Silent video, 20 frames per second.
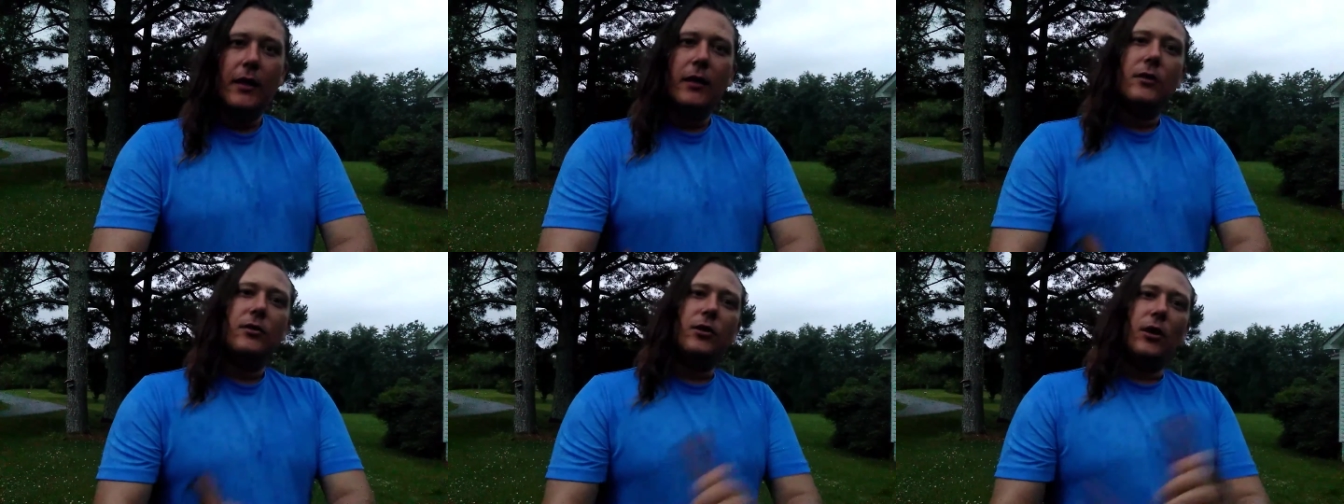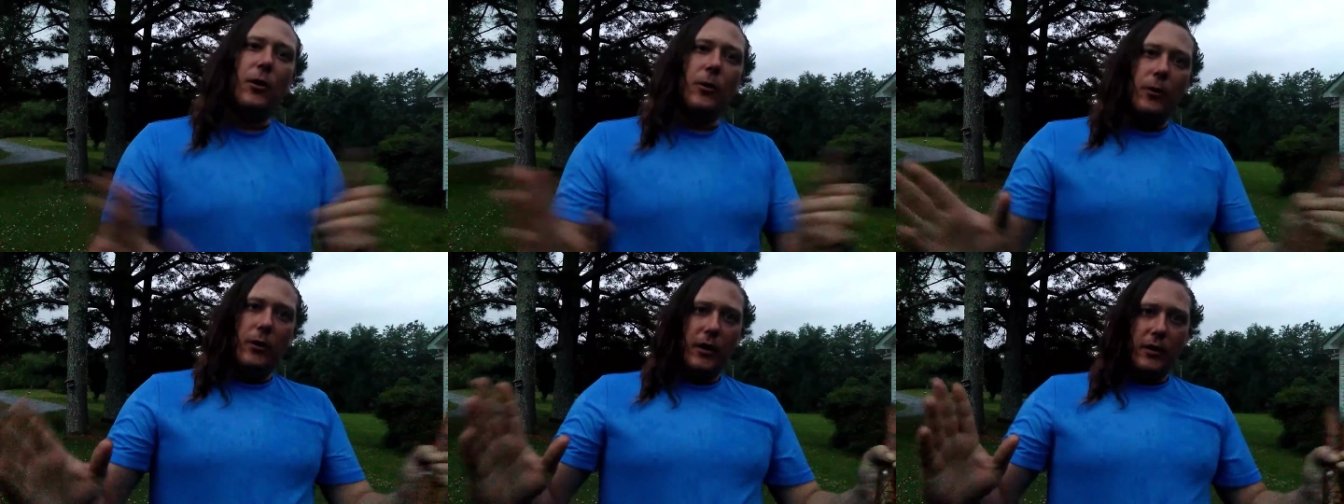
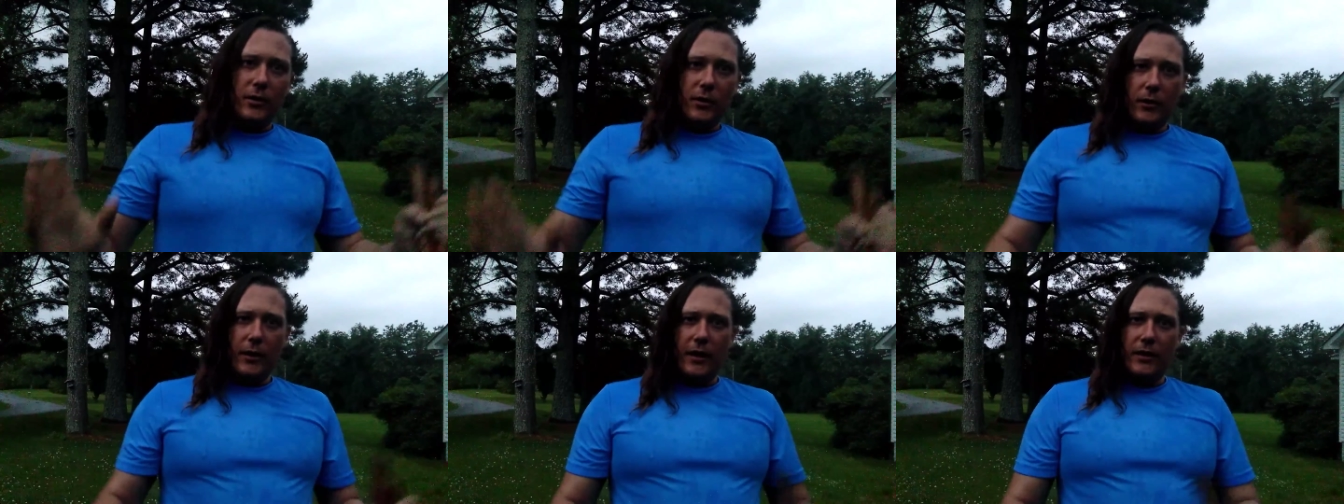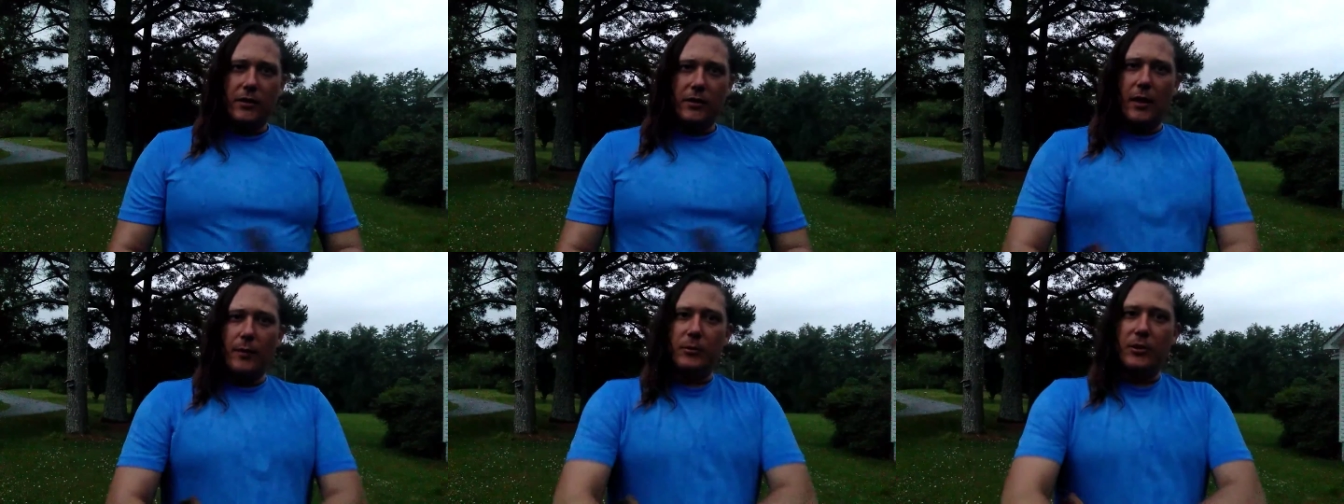So until
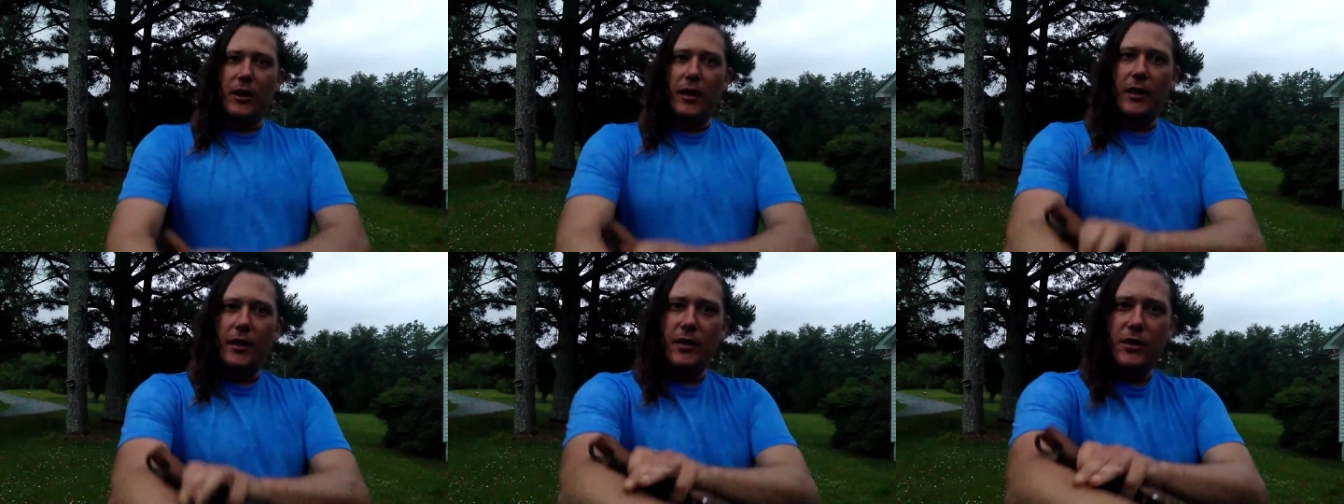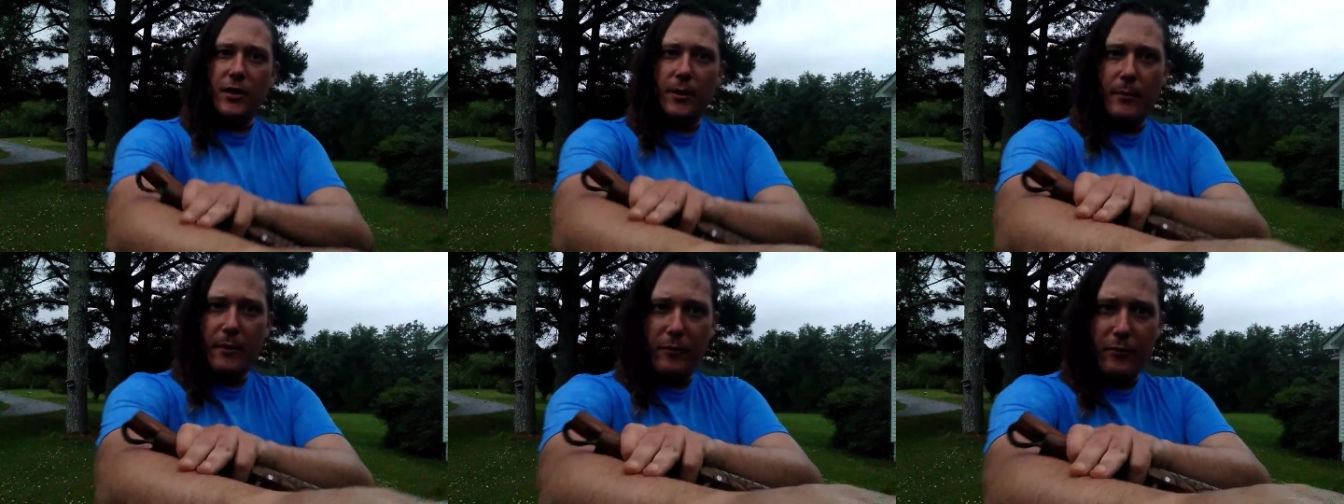next time, stay
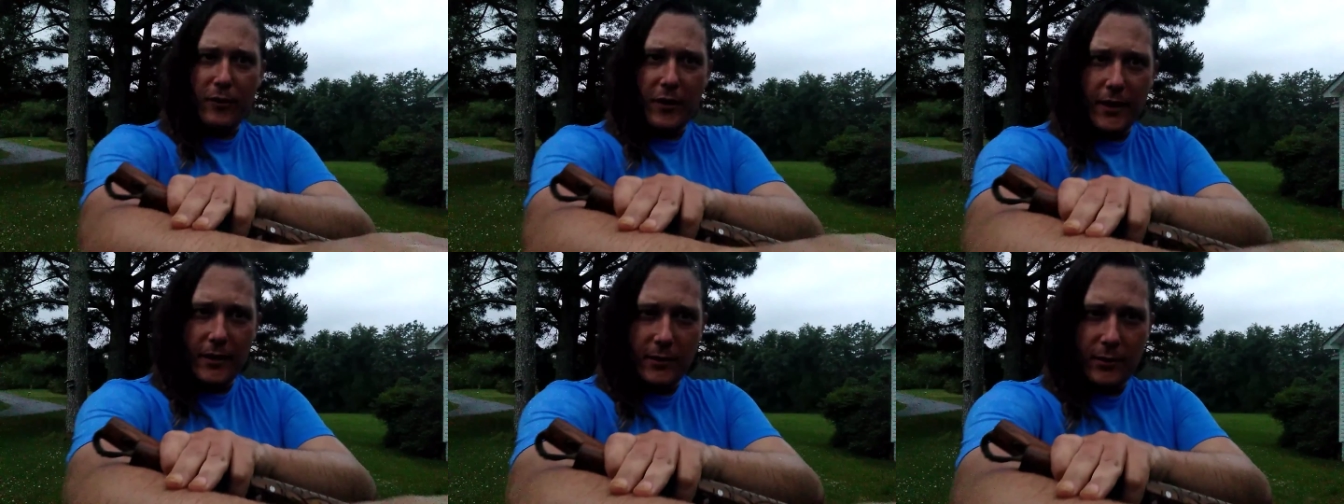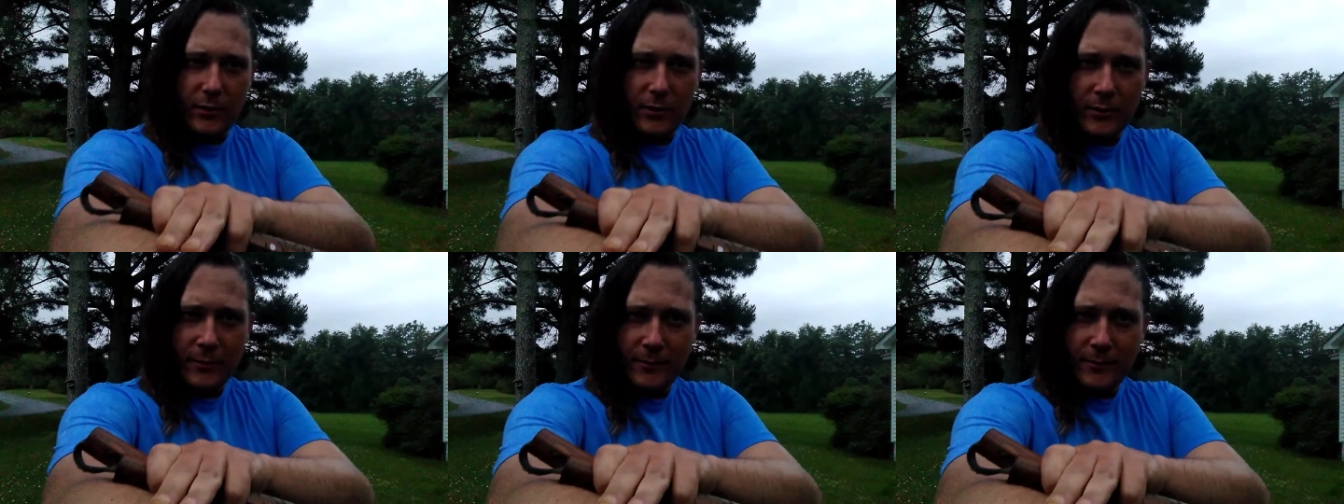ninja, my friends.